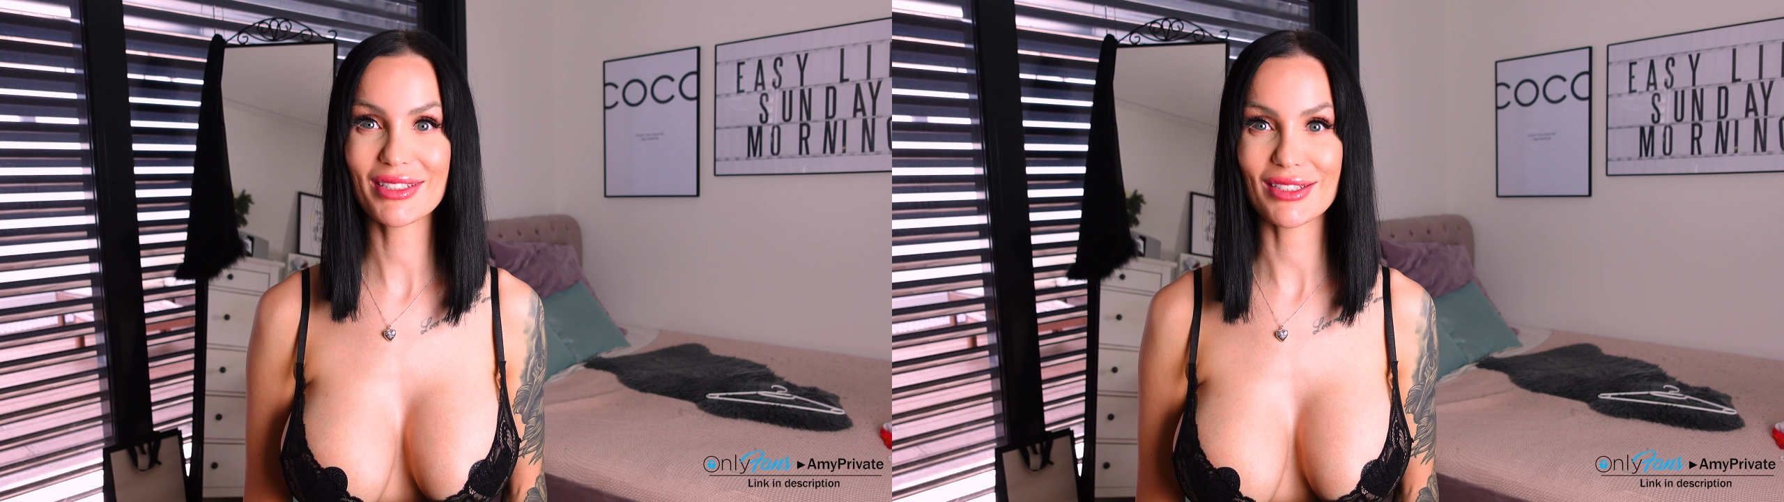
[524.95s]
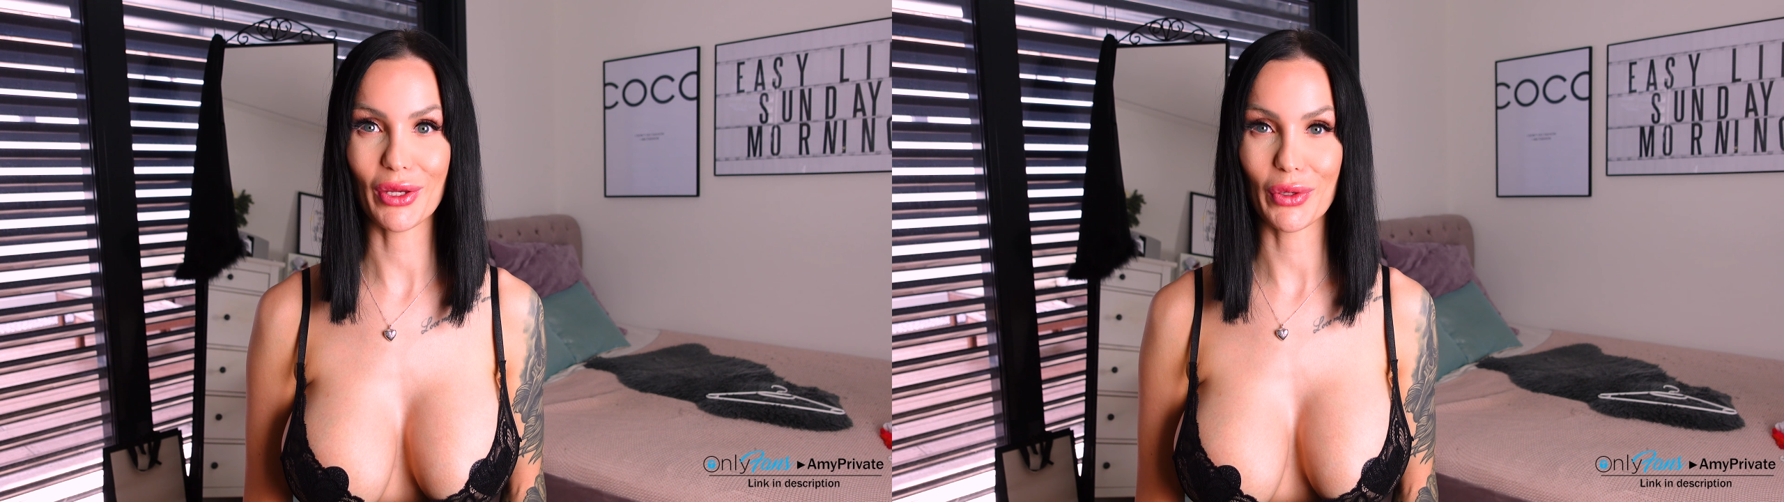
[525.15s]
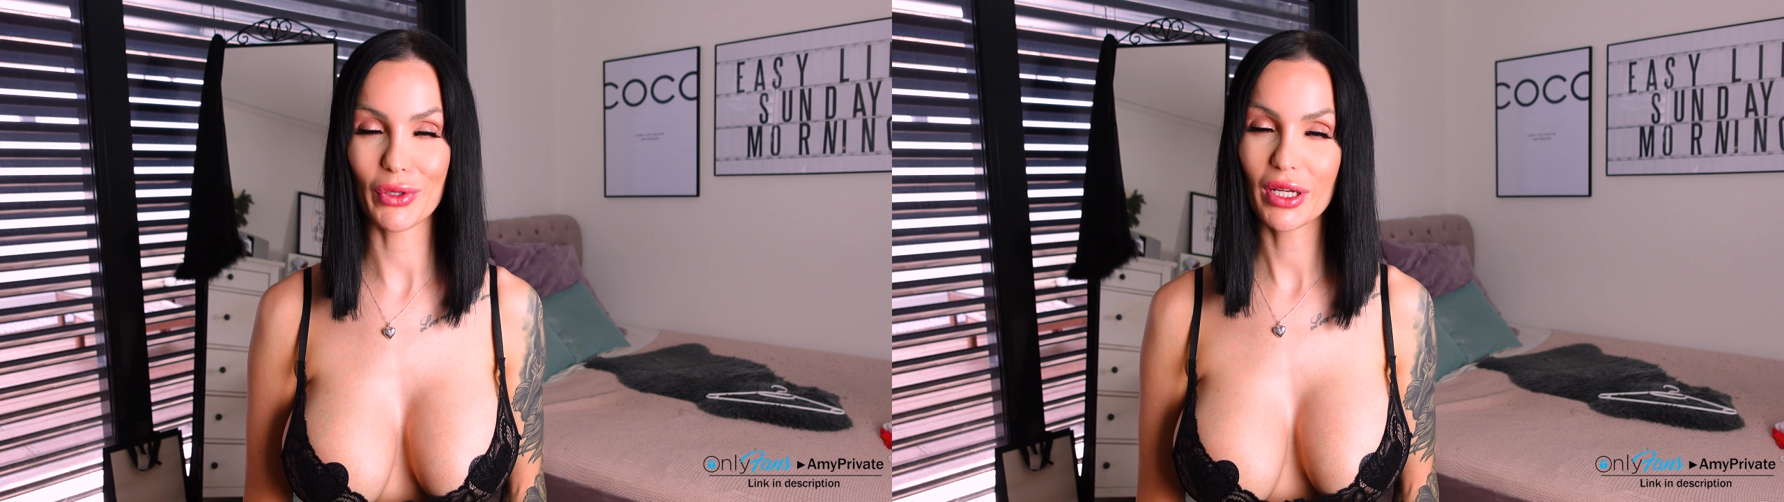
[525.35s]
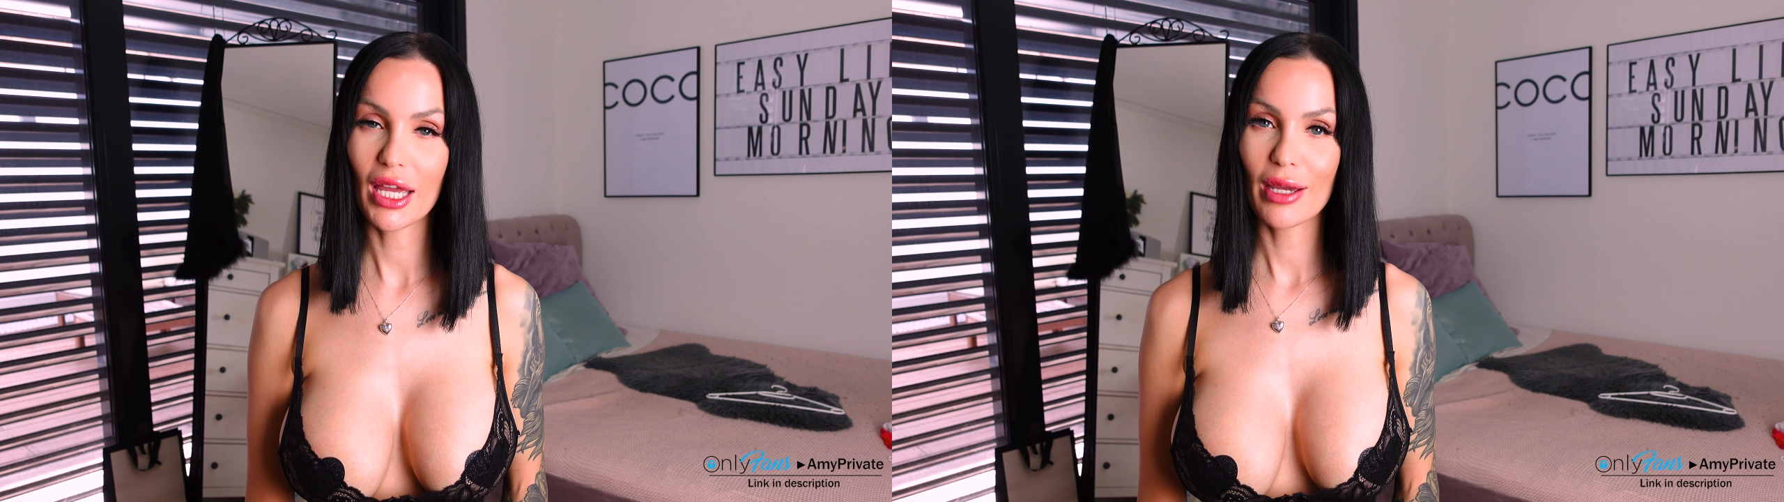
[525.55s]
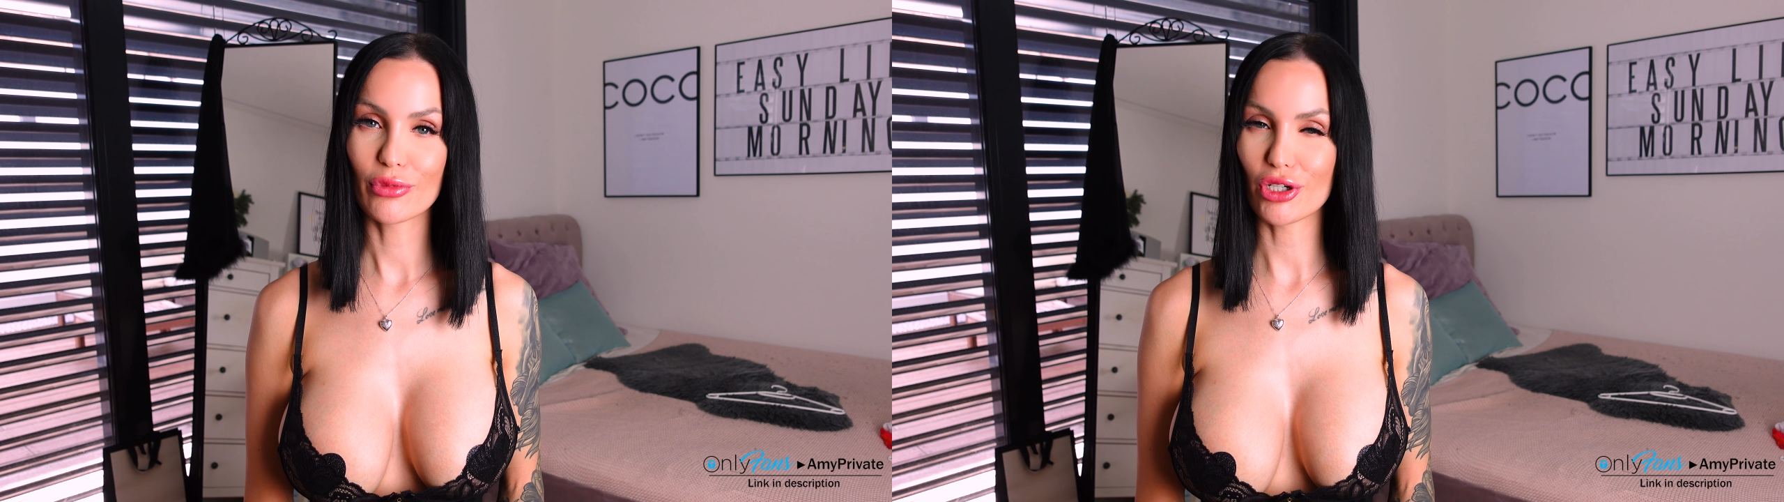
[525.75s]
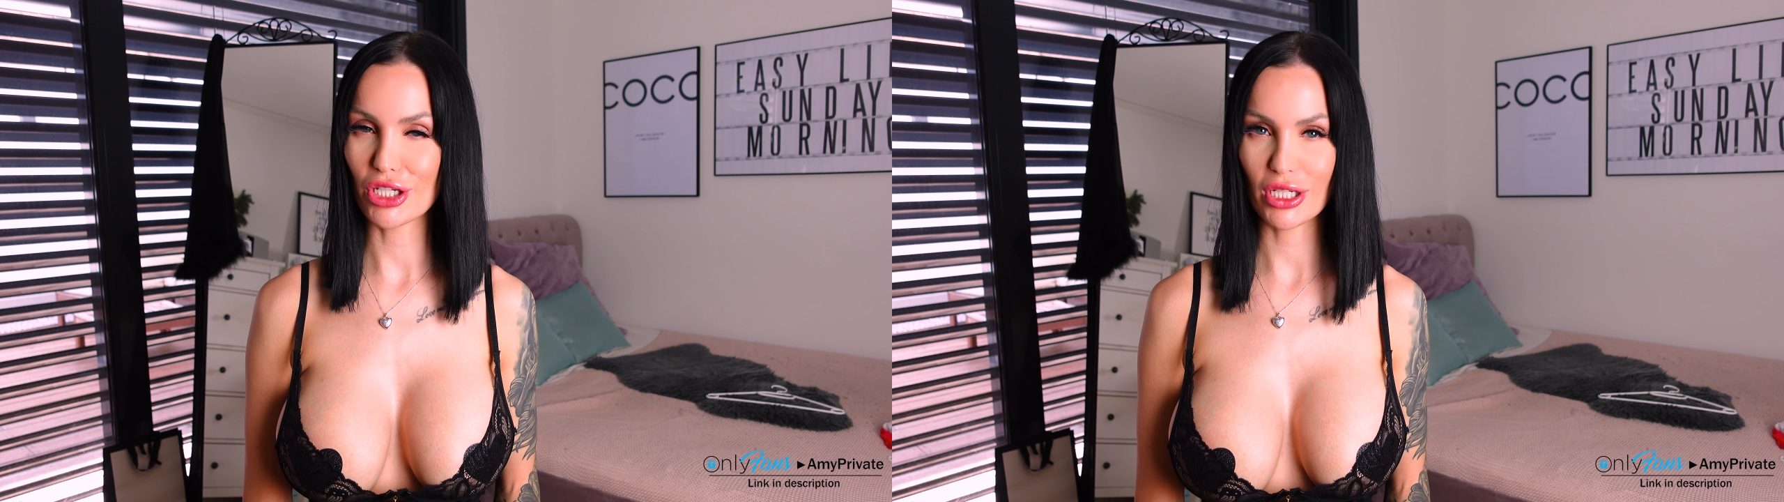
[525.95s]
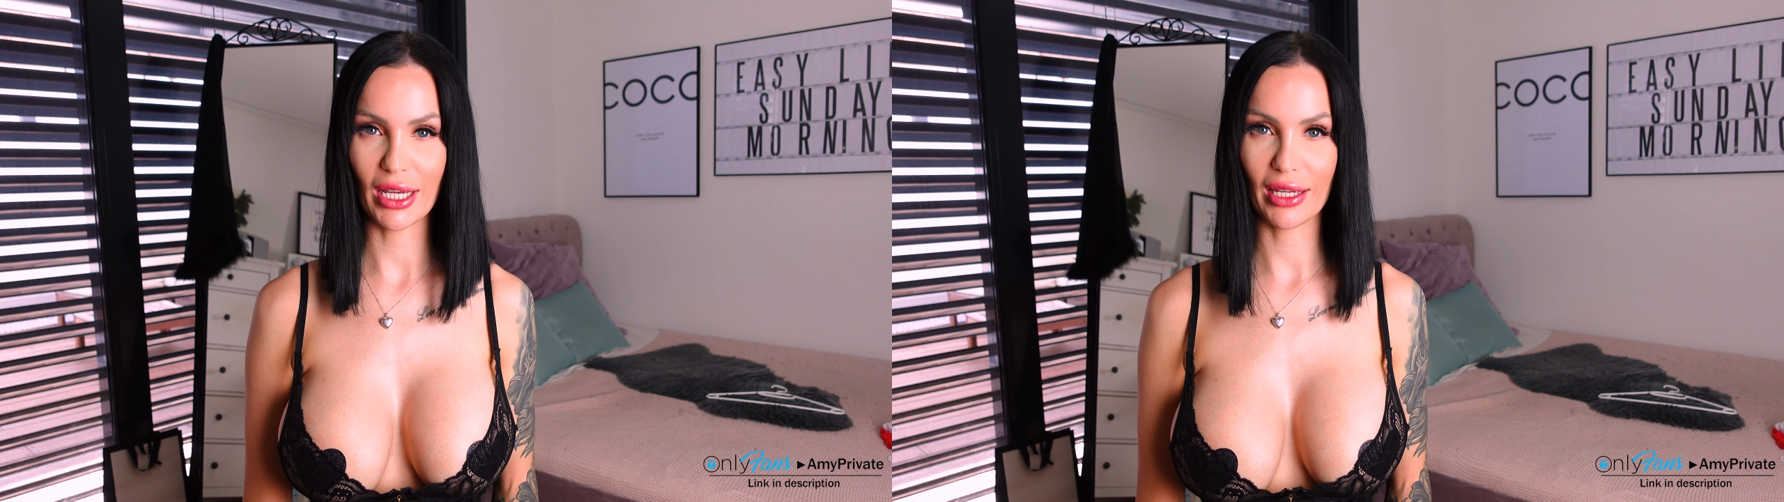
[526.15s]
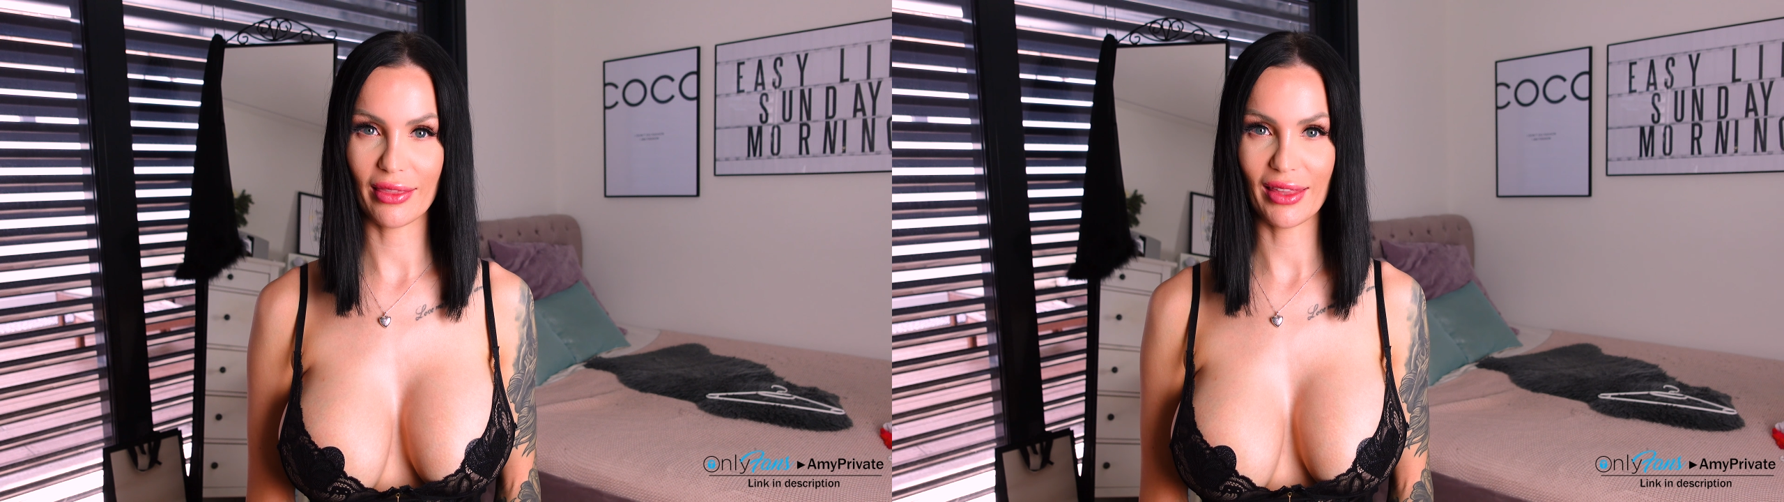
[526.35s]
So
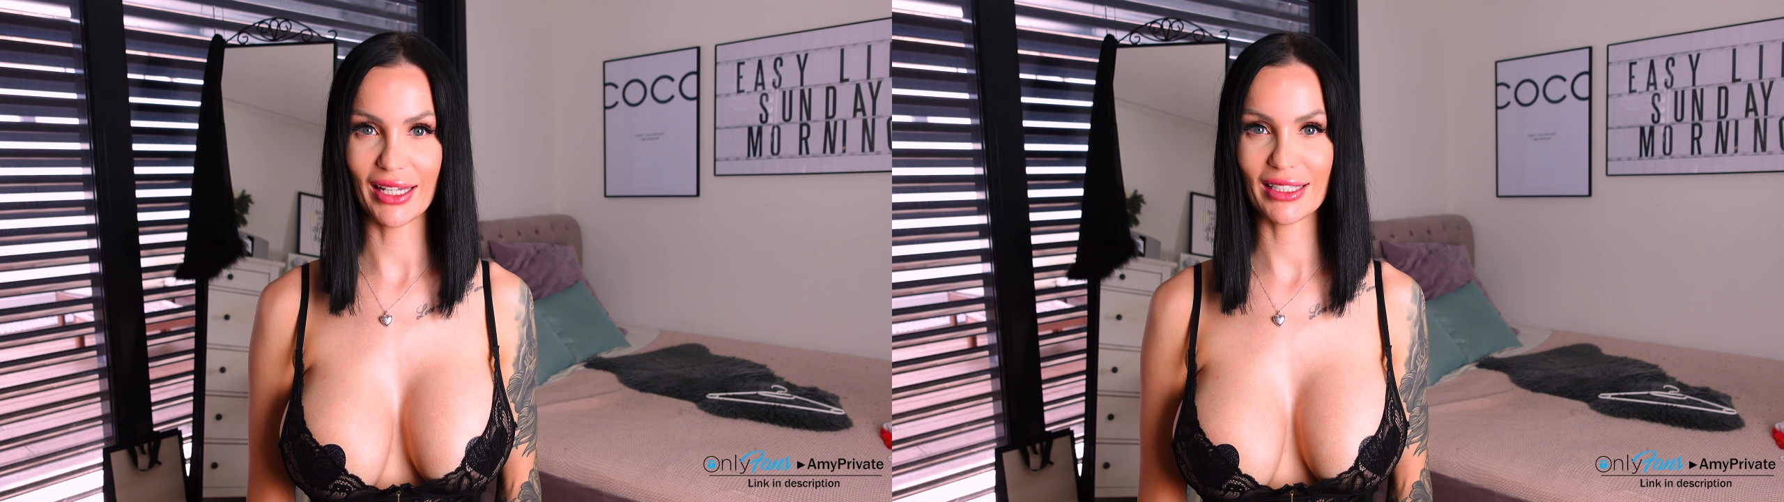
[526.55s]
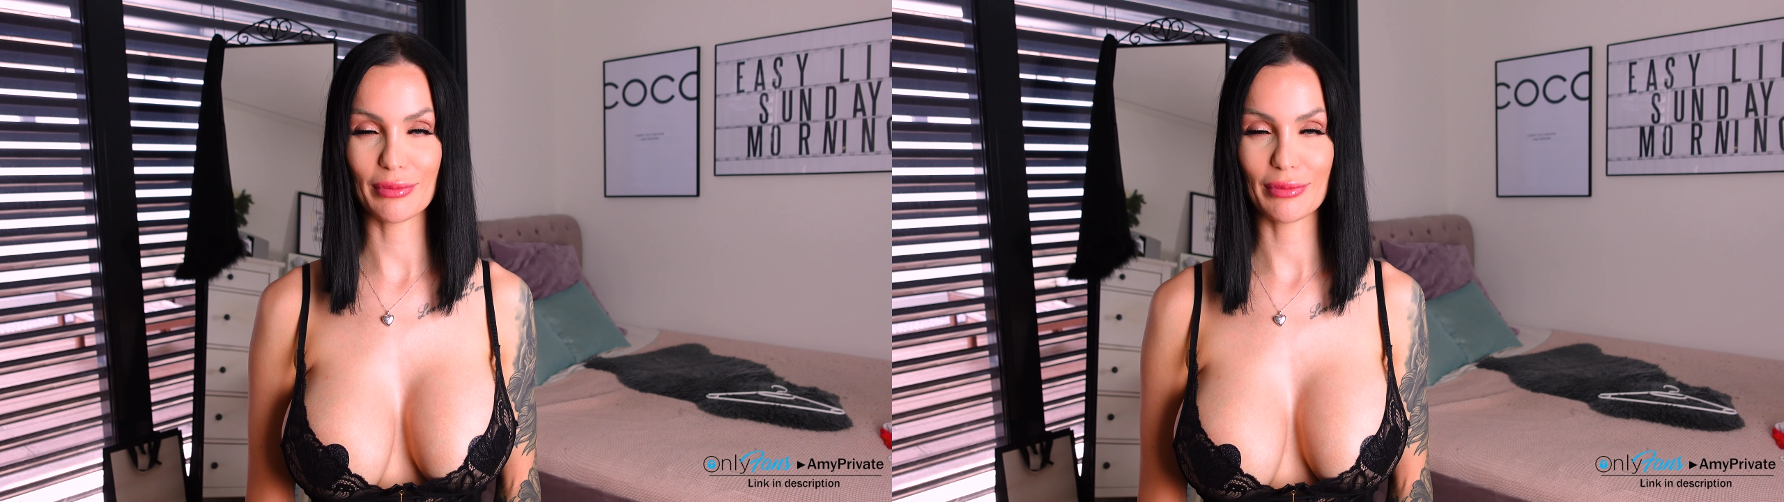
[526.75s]
appreciate that